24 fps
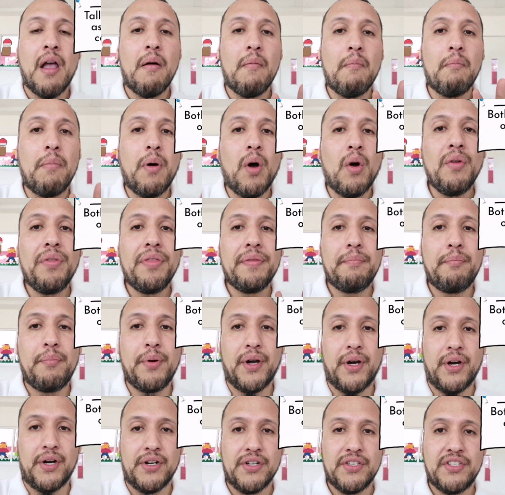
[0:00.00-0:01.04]
Both
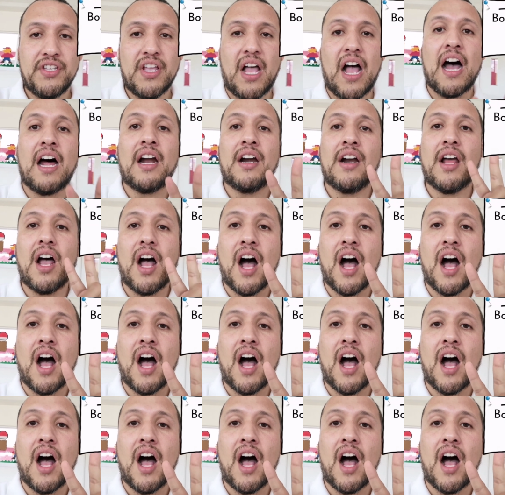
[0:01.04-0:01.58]
pairs are